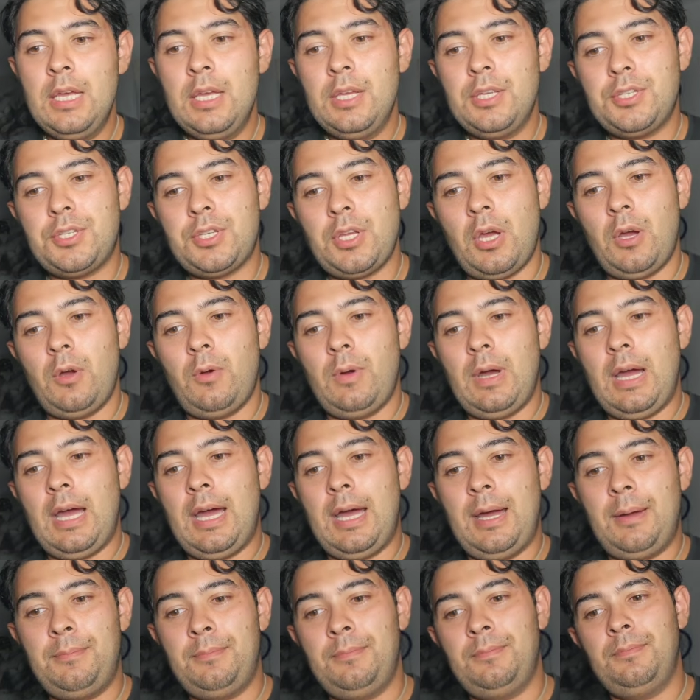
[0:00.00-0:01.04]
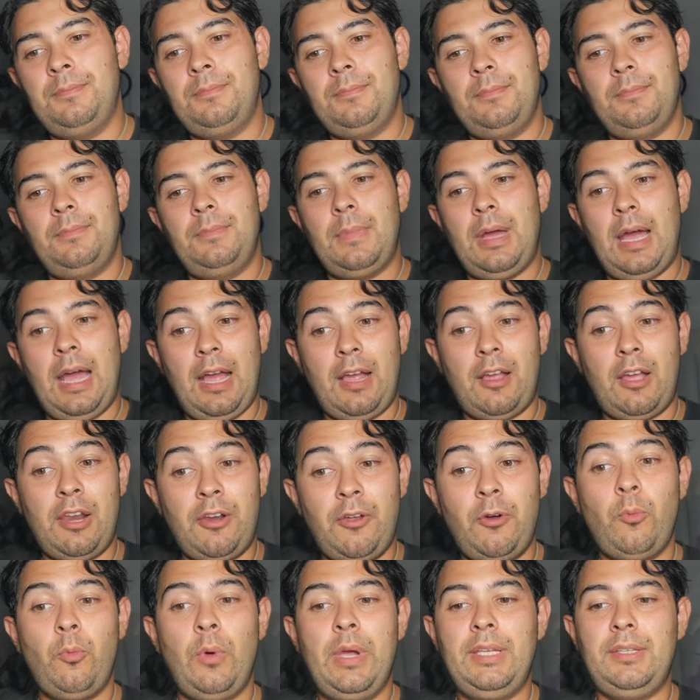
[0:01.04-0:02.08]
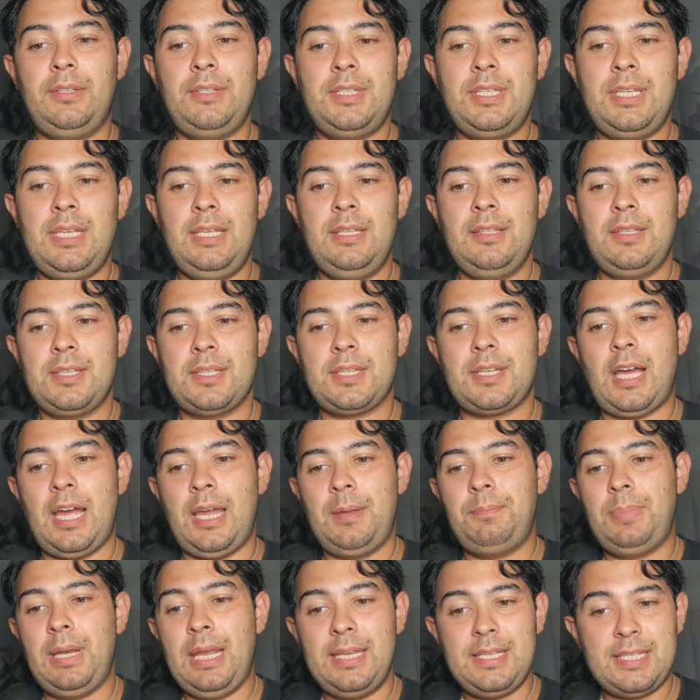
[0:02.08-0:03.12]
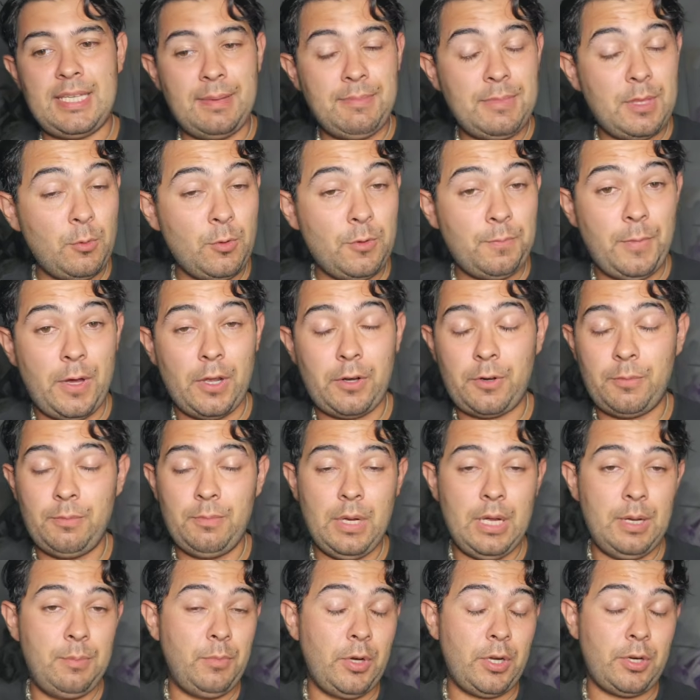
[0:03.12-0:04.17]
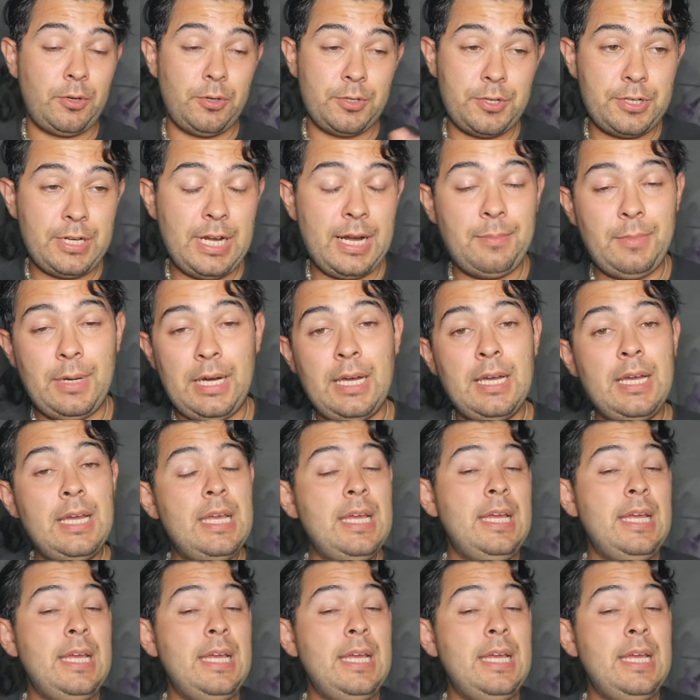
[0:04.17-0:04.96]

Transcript: So I cannot wait to see this guy play. Same thing with Marcos Crema.